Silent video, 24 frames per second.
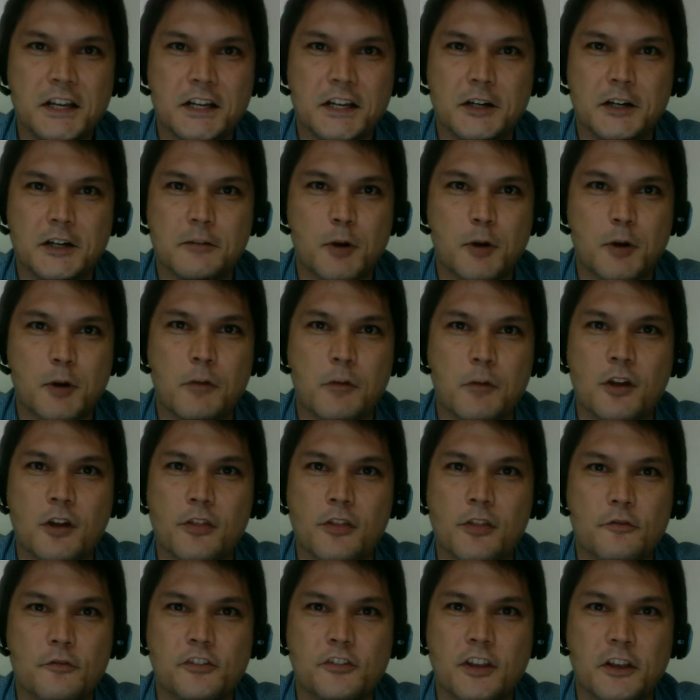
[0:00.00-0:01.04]
a
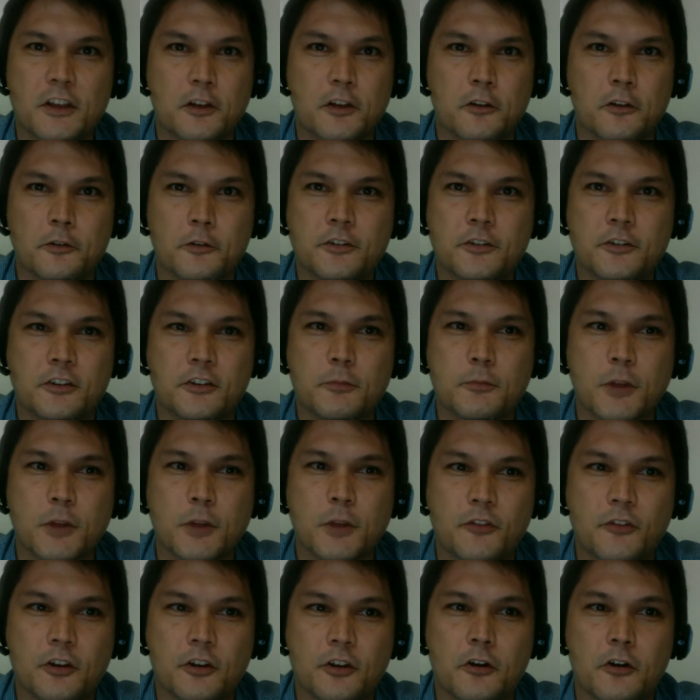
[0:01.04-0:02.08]
month of sales 6
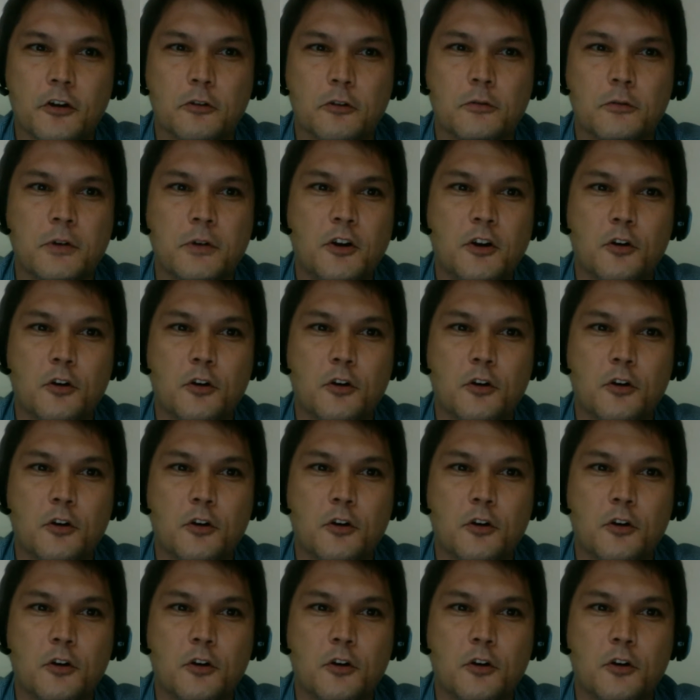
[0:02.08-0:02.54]
months ago,